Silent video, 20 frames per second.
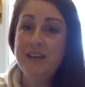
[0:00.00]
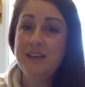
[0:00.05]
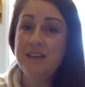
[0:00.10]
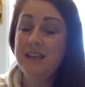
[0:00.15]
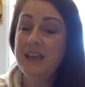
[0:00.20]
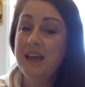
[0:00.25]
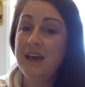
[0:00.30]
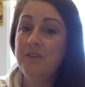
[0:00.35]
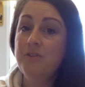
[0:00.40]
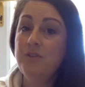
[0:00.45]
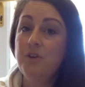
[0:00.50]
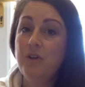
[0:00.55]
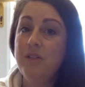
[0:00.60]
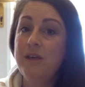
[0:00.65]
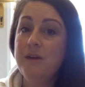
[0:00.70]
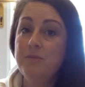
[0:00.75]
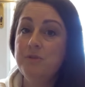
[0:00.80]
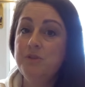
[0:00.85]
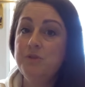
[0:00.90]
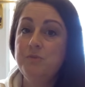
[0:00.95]
and you haven't got
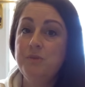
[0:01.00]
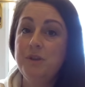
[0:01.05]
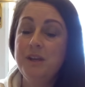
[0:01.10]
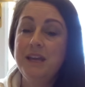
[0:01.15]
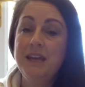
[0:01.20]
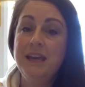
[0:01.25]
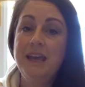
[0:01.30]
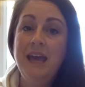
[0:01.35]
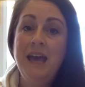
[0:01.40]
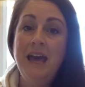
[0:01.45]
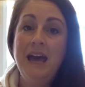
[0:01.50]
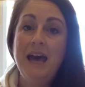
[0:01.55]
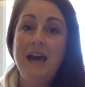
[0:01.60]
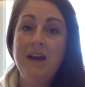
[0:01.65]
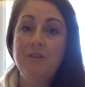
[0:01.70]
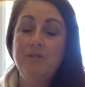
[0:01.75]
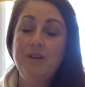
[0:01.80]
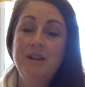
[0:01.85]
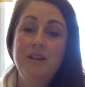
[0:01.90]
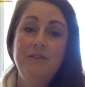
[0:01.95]
that much money,
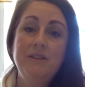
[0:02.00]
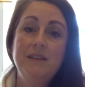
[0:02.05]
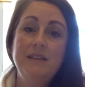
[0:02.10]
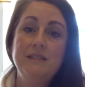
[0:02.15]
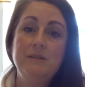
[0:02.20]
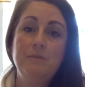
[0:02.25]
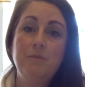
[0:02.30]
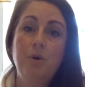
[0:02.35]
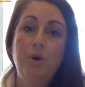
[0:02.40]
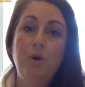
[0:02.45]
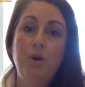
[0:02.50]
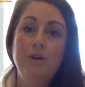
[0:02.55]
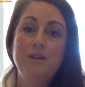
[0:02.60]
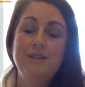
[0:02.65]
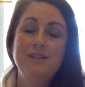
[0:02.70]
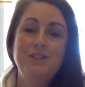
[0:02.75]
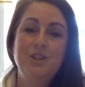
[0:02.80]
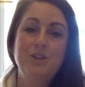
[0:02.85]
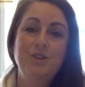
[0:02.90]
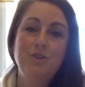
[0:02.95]
I really think it's
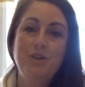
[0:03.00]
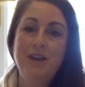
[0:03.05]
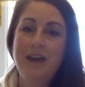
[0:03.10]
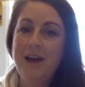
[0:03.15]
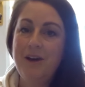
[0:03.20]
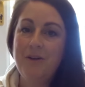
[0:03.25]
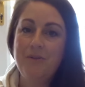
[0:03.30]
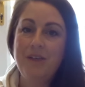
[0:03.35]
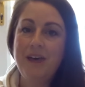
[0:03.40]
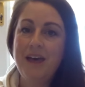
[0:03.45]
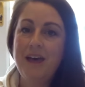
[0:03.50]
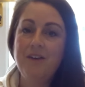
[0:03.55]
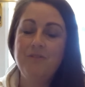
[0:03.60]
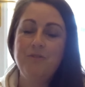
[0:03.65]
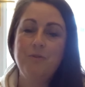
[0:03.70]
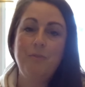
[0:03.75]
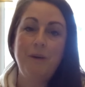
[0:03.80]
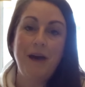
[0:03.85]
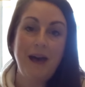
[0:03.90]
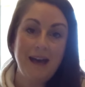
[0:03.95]
important to look out there
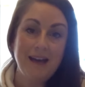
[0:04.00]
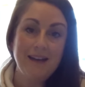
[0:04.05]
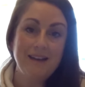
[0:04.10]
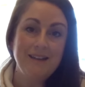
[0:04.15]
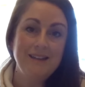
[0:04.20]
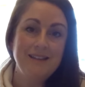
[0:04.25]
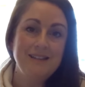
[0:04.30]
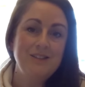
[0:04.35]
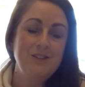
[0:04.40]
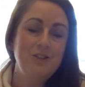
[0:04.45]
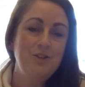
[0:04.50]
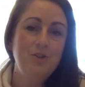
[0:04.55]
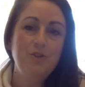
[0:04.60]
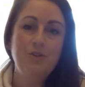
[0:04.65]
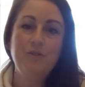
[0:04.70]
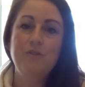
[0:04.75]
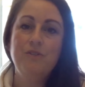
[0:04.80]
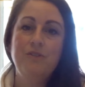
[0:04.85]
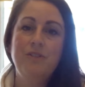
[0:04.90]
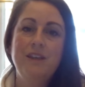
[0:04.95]
for bargains, look
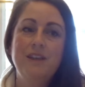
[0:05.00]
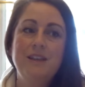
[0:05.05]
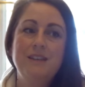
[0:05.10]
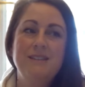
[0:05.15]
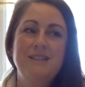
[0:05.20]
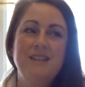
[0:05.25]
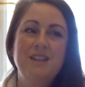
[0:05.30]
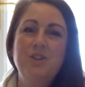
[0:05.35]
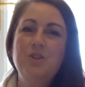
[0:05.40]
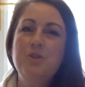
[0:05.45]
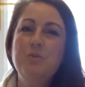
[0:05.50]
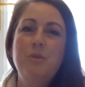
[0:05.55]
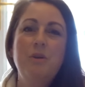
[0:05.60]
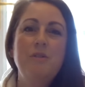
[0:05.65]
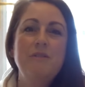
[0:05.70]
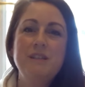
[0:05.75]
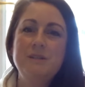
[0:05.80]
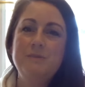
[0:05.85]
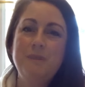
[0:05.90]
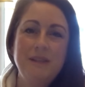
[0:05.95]
for things that look more
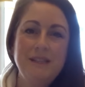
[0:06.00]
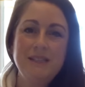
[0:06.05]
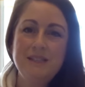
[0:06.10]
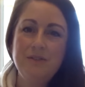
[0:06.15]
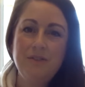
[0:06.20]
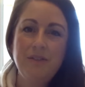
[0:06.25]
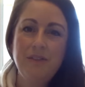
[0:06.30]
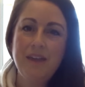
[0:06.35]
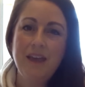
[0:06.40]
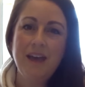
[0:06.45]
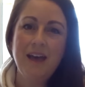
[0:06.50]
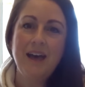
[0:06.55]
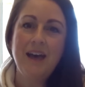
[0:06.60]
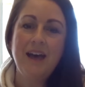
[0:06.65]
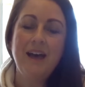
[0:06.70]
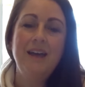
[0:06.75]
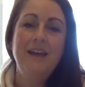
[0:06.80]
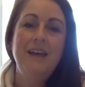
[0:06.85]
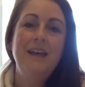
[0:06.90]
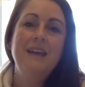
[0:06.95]
expensive than they
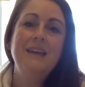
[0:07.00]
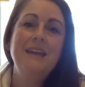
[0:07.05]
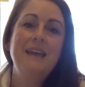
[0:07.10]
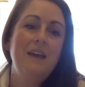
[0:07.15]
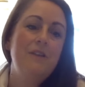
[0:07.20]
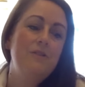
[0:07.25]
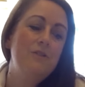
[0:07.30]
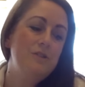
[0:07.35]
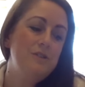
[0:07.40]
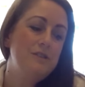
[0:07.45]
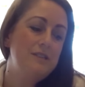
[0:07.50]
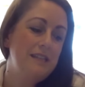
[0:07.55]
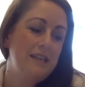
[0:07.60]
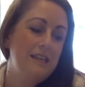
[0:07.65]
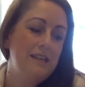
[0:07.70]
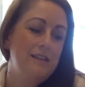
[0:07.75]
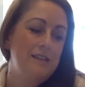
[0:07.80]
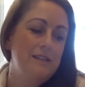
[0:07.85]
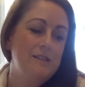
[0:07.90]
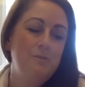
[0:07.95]
are, get those
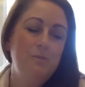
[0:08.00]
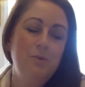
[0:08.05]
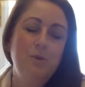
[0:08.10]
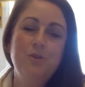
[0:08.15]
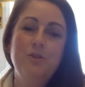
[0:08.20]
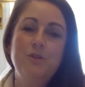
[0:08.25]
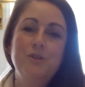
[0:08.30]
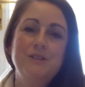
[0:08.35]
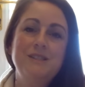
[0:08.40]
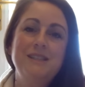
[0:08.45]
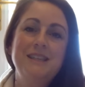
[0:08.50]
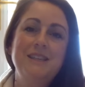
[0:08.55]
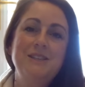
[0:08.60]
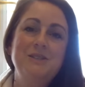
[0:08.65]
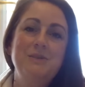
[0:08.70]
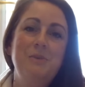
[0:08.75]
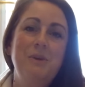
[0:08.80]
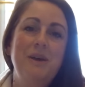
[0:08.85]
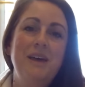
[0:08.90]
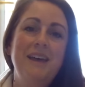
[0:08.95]
deals, put those things
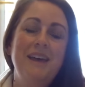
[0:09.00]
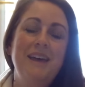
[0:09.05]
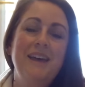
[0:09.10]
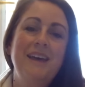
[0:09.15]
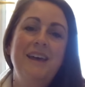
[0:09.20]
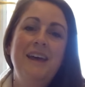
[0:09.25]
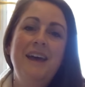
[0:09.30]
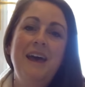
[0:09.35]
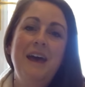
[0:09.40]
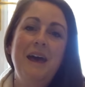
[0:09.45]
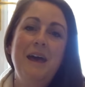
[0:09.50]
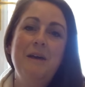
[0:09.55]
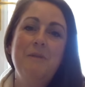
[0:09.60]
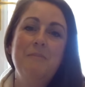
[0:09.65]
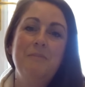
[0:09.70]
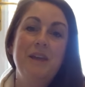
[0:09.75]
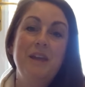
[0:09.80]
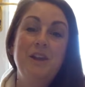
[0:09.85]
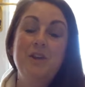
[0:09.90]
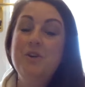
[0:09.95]
away,
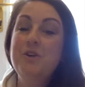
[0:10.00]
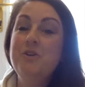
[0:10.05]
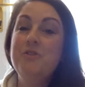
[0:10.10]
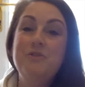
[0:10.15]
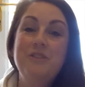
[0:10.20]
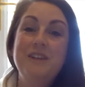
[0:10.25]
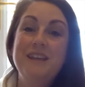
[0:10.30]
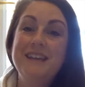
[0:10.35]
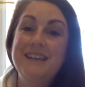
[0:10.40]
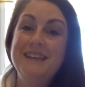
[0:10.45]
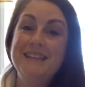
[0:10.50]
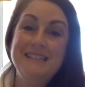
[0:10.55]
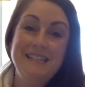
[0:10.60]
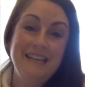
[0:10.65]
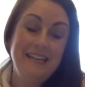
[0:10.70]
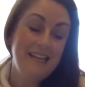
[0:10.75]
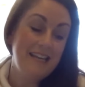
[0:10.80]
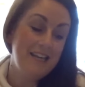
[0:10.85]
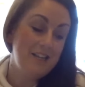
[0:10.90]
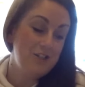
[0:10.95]
and hopefully your
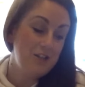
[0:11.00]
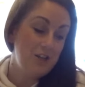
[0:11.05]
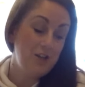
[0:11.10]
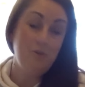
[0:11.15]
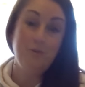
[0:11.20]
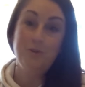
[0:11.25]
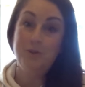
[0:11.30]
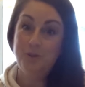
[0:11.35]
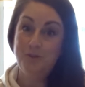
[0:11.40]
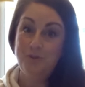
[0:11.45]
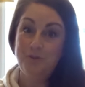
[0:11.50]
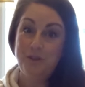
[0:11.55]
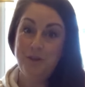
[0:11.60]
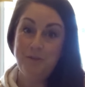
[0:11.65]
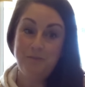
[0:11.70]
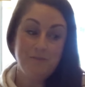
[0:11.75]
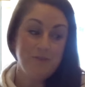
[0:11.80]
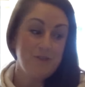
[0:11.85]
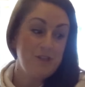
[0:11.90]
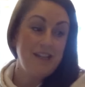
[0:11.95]
teenager will love
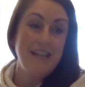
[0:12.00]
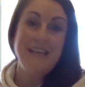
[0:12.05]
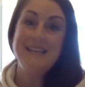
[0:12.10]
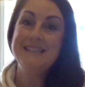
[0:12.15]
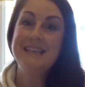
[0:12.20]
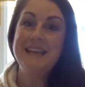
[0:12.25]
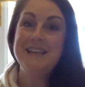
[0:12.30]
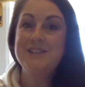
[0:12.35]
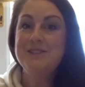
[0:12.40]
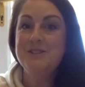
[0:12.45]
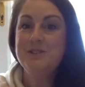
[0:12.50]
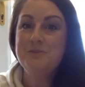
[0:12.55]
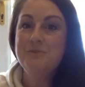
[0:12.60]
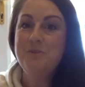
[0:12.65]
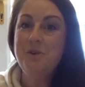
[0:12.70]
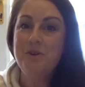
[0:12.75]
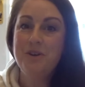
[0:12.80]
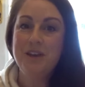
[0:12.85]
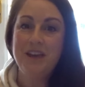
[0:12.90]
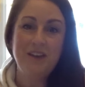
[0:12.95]
them. So let's get to some
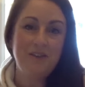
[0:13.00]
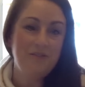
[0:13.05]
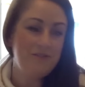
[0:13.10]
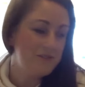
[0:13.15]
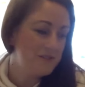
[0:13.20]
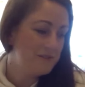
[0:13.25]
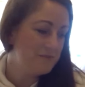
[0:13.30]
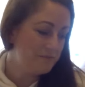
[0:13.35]
more gifts.